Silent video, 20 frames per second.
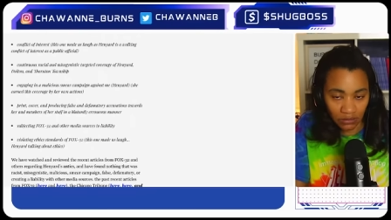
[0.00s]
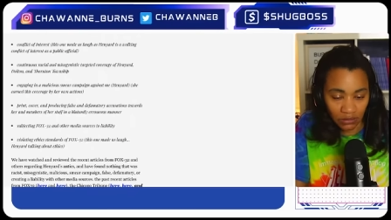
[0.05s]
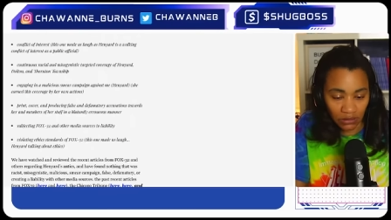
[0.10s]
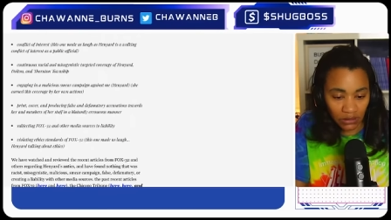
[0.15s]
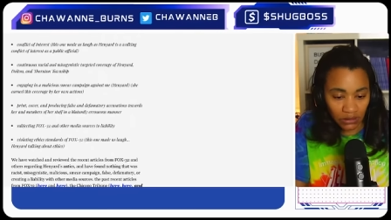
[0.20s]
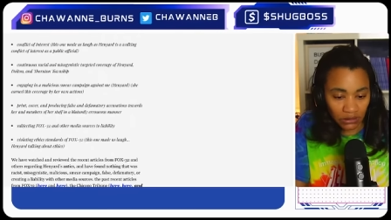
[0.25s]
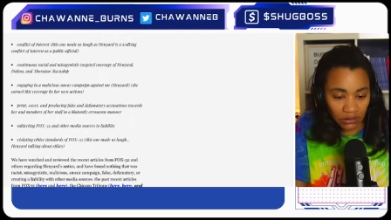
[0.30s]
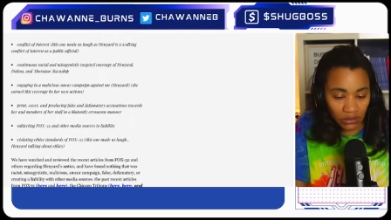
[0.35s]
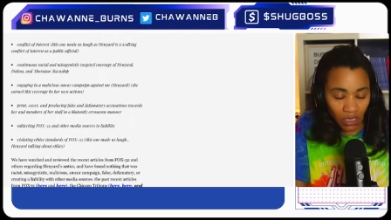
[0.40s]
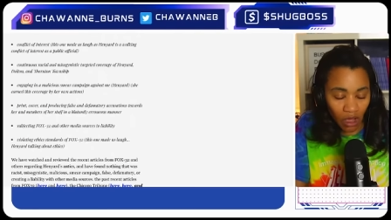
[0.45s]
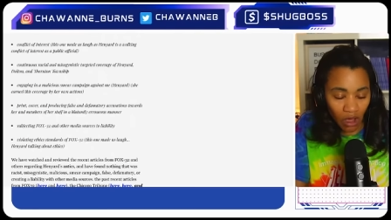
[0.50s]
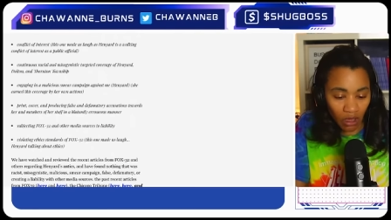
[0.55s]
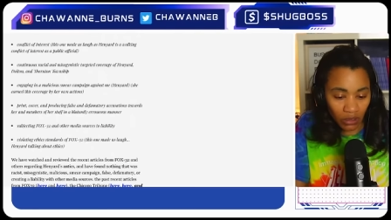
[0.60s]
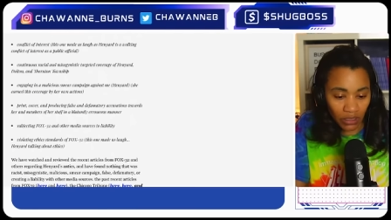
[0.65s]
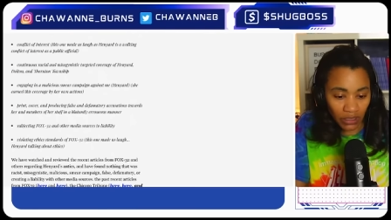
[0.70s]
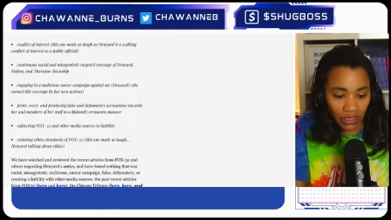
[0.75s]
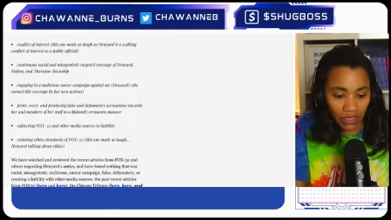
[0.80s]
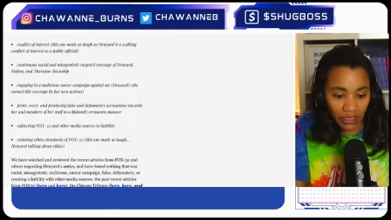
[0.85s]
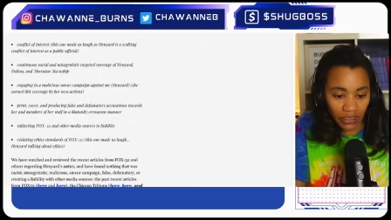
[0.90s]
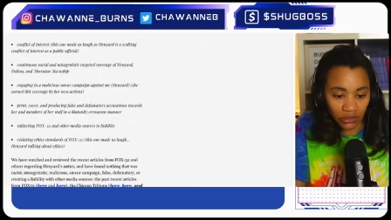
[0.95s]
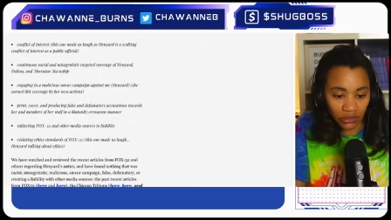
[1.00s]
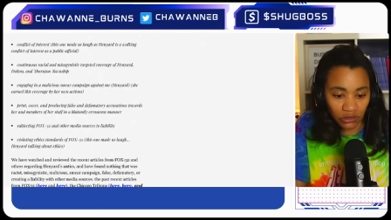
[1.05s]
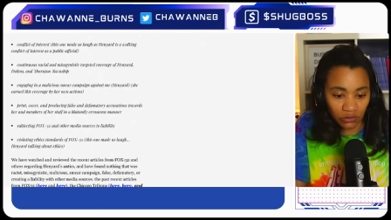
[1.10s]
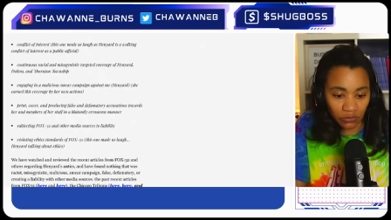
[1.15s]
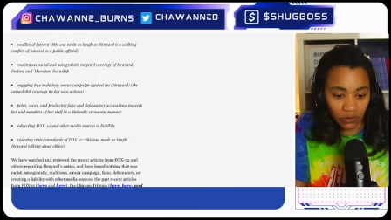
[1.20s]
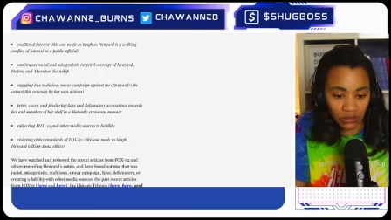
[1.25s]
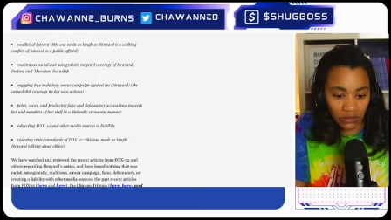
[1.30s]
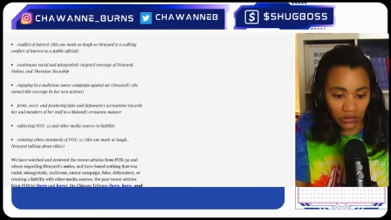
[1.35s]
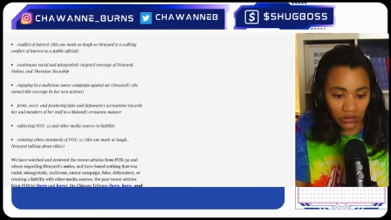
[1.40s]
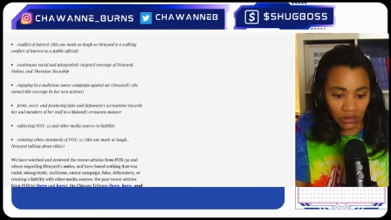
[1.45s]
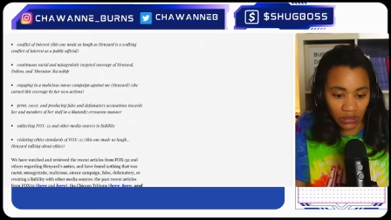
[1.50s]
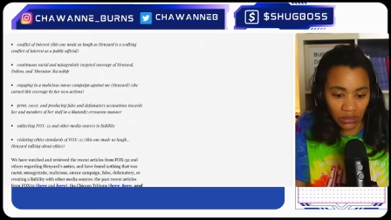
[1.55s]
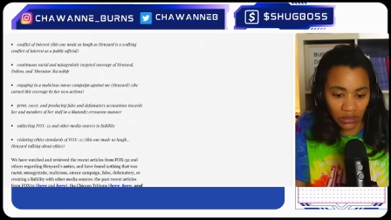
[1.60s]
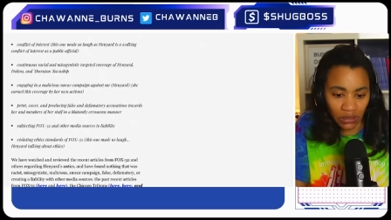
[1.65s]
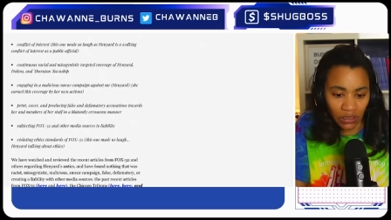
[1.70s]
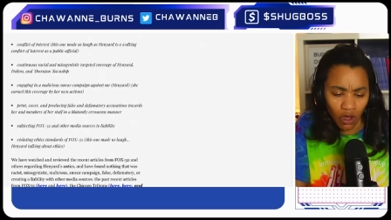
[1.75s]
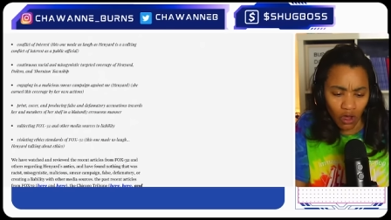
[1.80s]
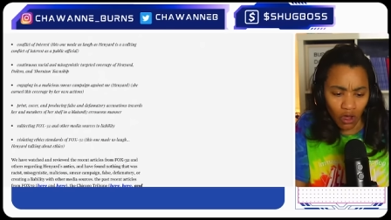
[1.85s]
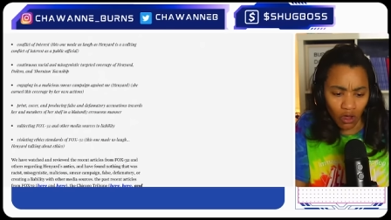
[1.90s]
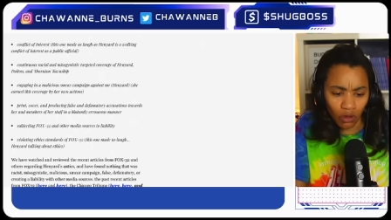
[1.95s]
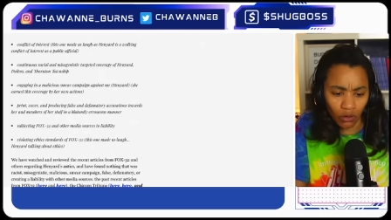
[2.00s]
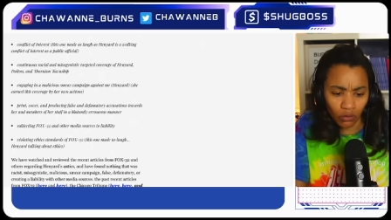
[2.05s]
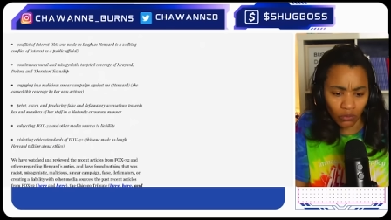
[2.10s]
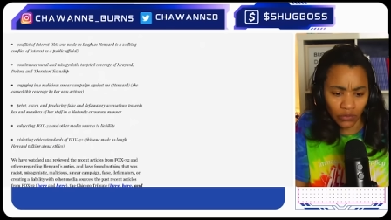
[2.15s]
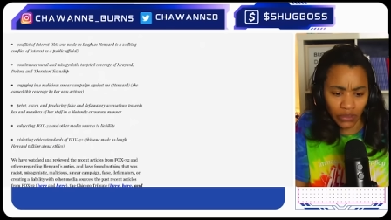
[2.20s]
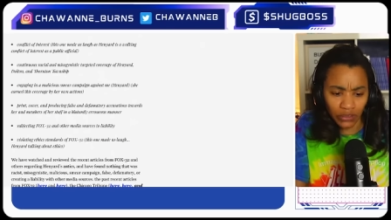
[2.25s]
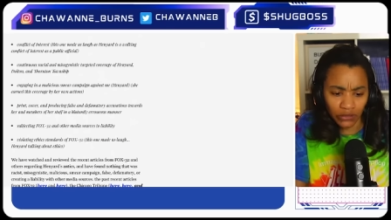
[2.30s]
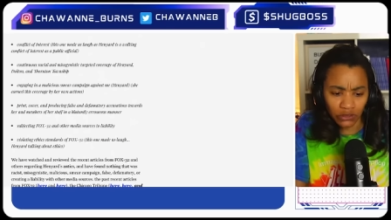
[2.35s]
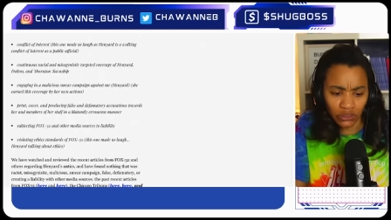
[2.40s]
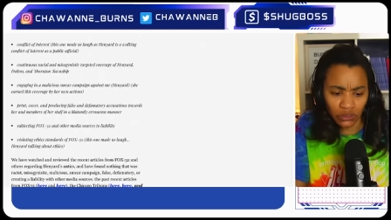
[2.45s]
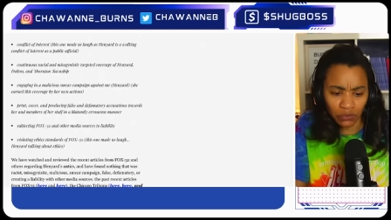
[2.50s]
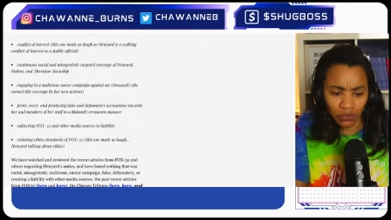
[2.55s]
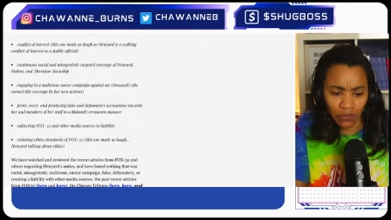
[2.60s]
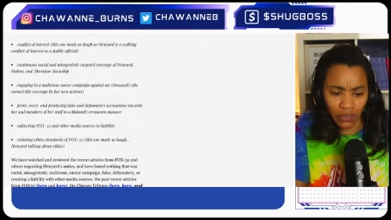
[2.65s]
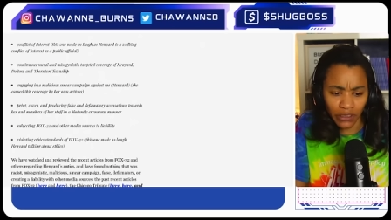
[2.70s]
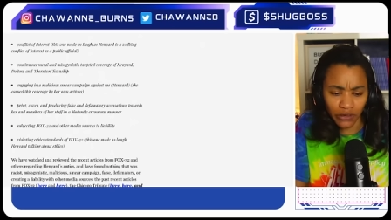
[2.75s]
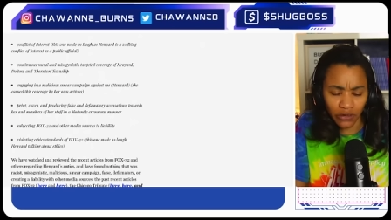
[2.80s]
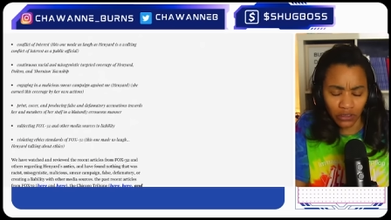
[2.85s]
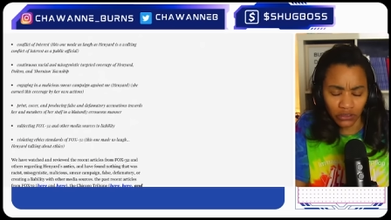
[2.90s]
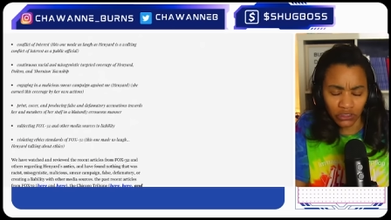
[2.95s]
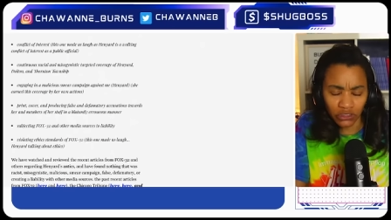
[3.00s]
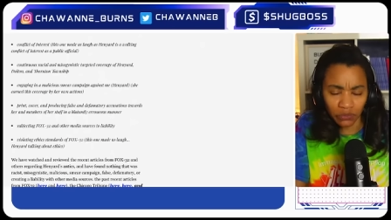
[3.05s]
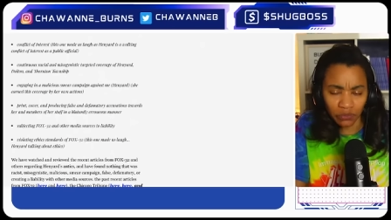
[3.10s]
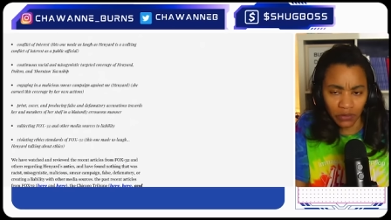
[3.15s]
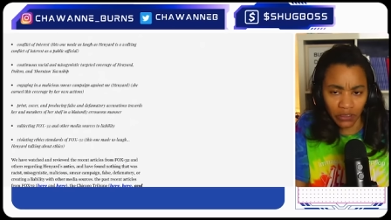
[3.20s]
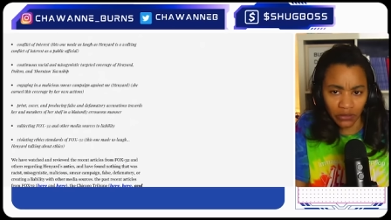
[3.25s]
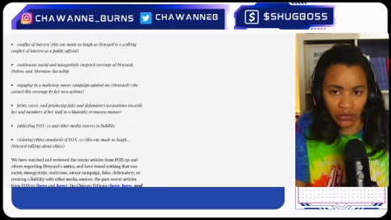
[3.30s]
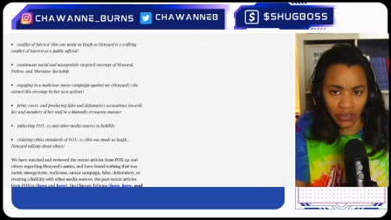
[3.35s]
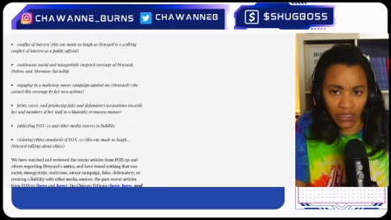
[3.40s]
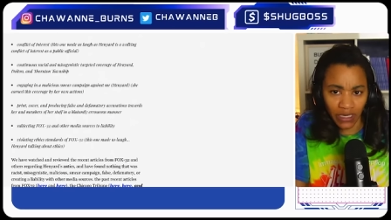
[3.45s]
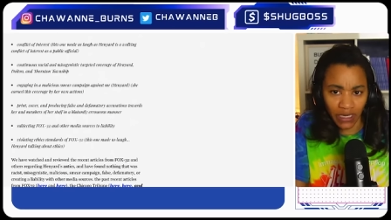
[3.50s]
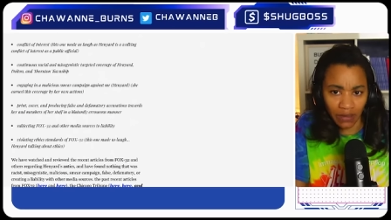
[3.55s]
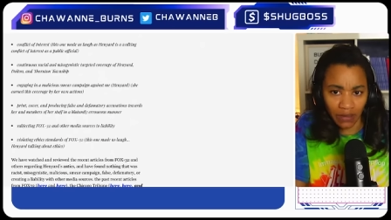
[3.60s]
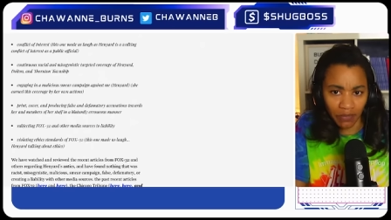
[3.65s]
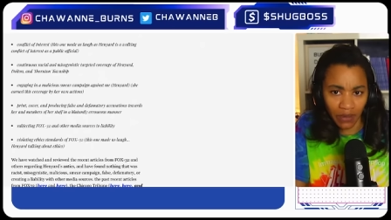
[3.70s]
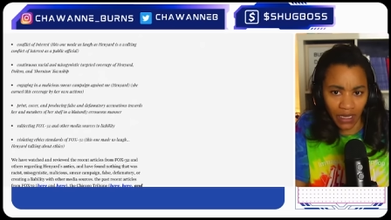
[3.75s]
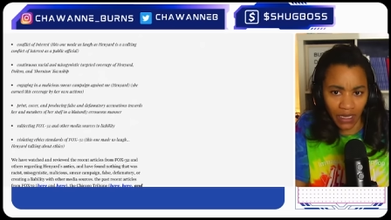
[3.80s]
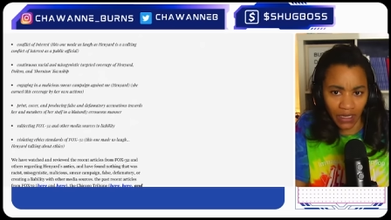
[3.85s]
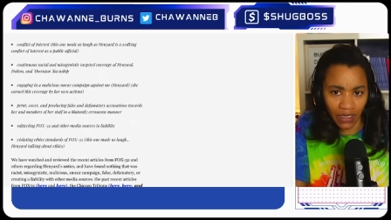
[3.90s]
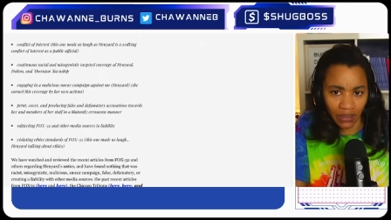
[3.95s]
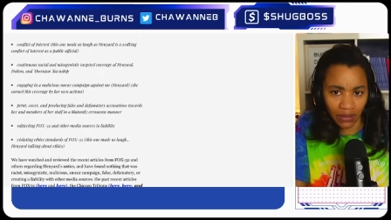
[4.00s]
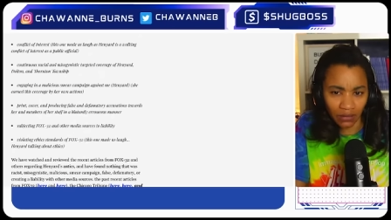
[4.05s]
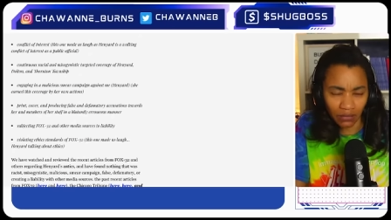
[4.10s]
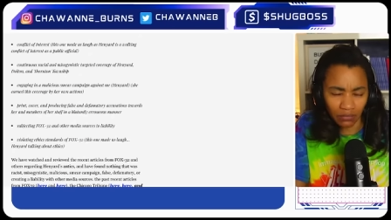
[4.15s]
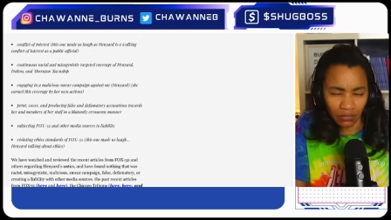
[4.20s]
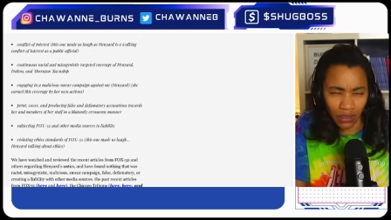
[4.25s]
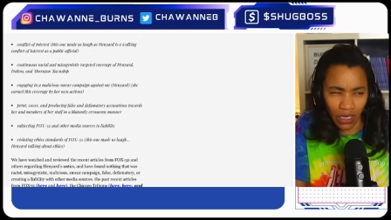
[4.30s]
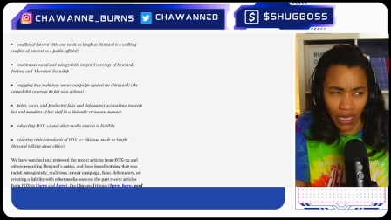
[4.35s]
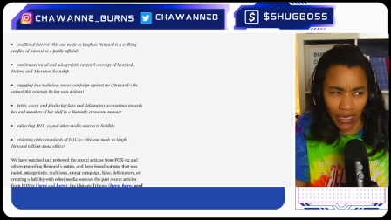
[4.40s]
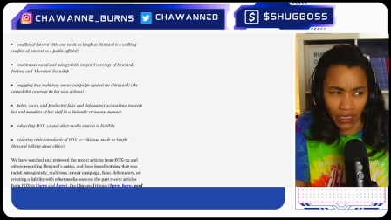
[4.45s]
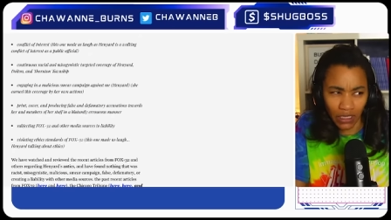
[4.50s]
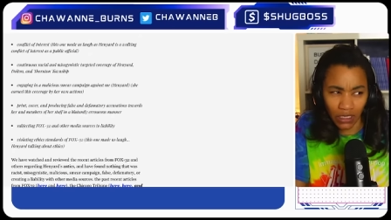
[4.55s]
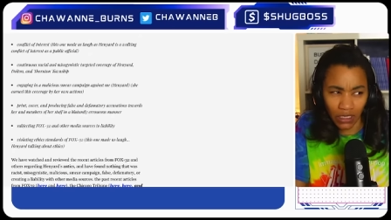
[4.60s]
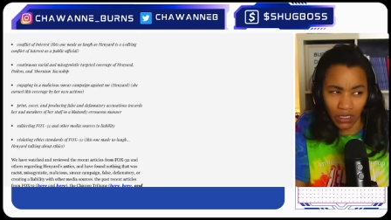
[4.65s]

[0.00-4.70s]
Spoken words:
This, all the characteristic, oh, they're a smear campaign. Like,